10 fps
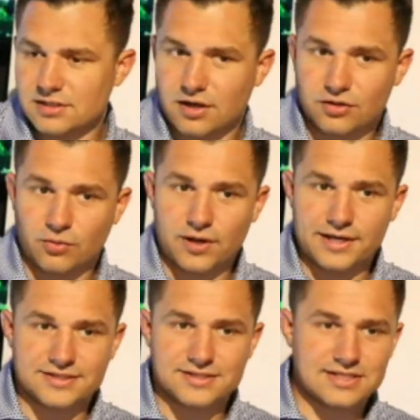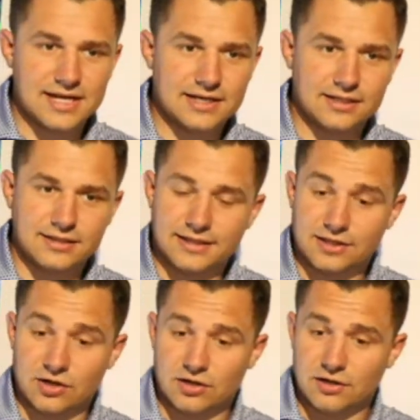otherwise stated that
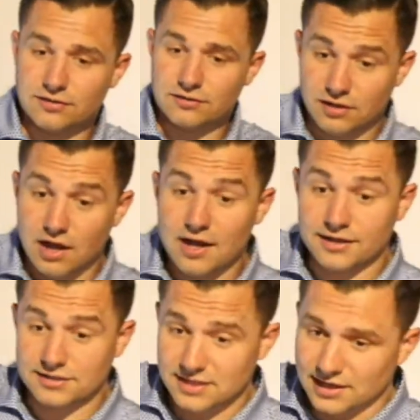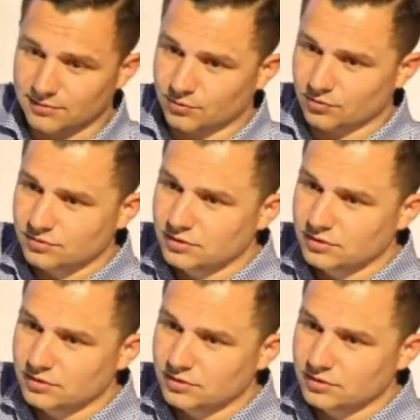they're not assignable.